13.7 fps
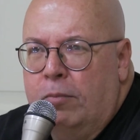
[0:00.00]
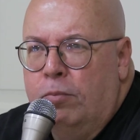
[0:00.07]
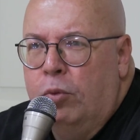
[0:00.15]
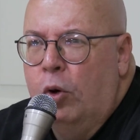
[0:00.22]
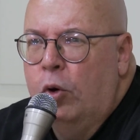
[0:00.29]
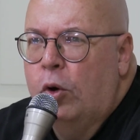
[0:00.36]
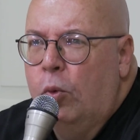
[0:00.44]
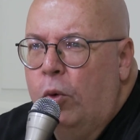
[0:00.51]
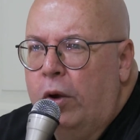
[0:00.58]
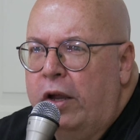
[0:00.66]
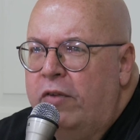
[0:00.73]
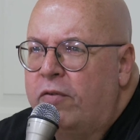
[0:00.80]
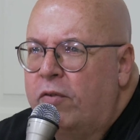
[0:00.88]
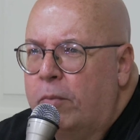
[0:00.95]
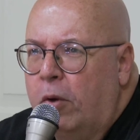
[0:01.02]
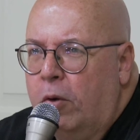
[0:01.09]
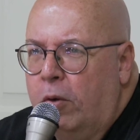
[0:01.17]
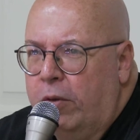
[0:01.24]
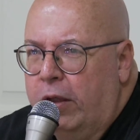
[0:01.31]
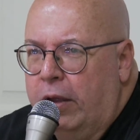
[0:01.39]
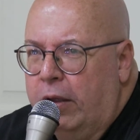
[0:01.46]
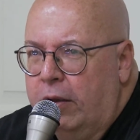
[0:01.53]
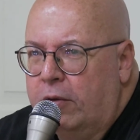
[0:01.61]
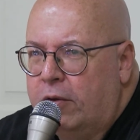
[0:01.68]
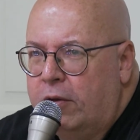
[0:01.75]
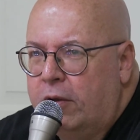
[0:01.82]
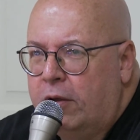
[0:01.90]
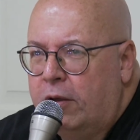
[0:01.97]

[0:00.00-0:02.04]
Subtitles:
broke away from all that.